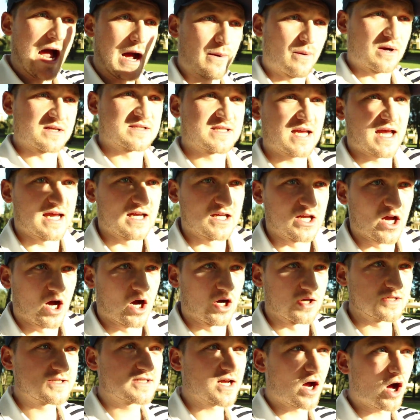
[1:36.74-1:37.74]
how I take
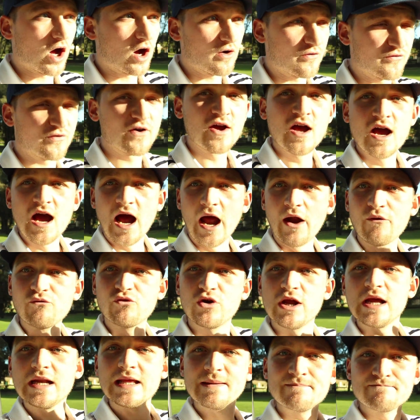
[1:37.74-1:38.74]
yards off, and
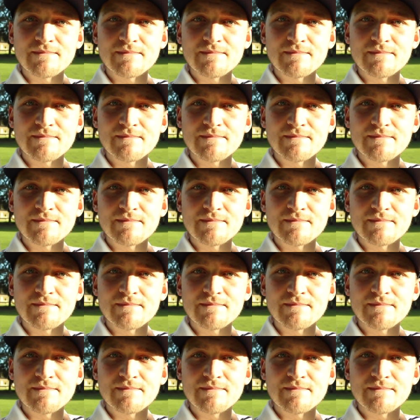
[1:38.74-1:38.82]
really